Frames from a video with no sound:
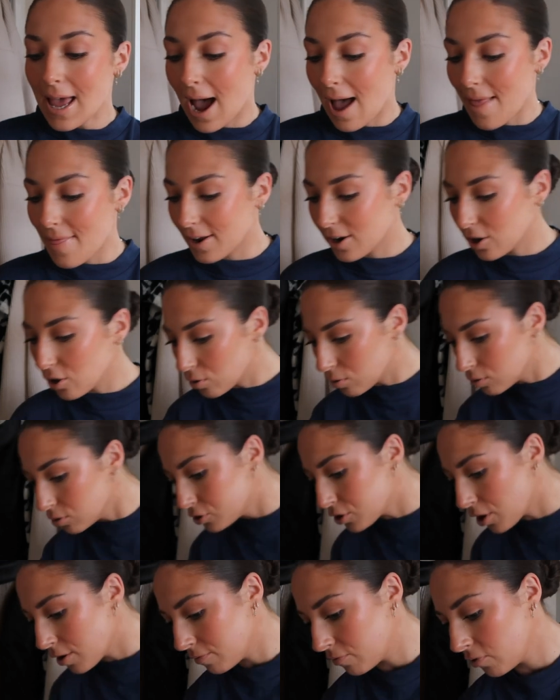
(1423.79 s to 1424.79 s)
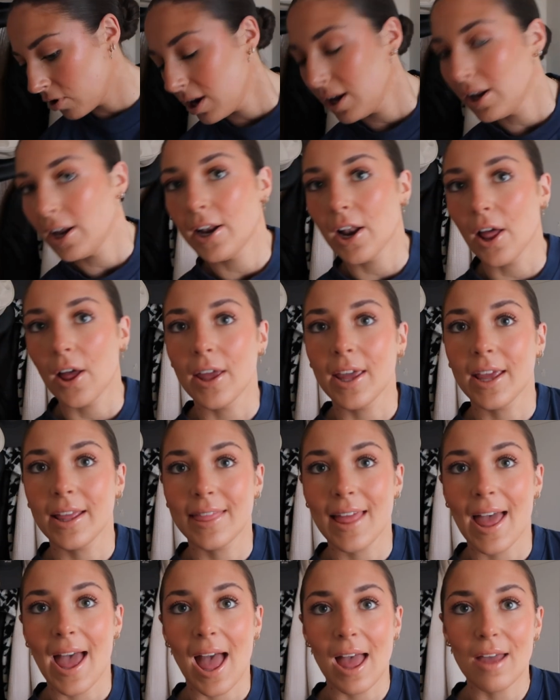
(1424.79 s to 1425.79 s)
And then I also really like
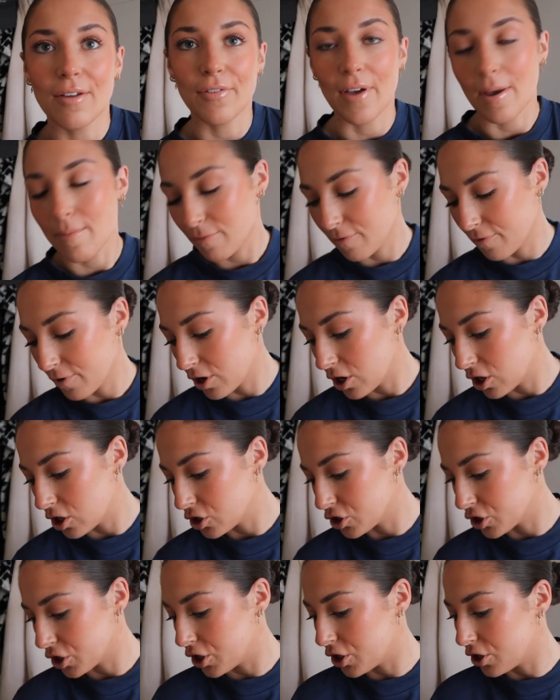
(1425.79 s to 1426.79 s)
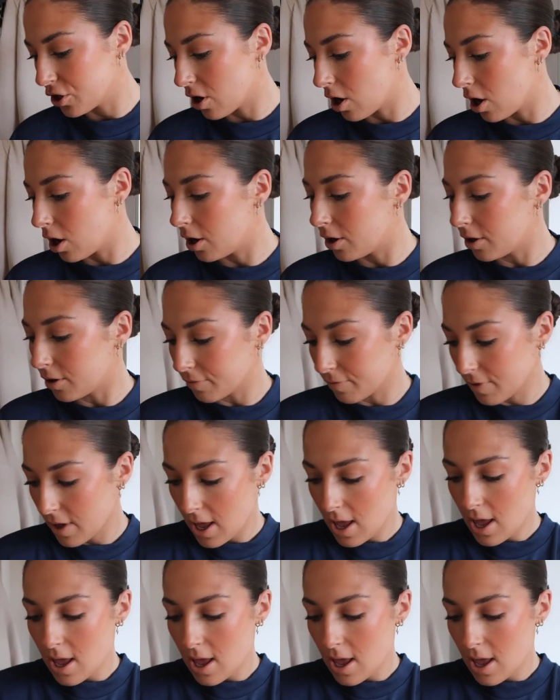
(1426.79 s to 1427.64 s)
the FM version of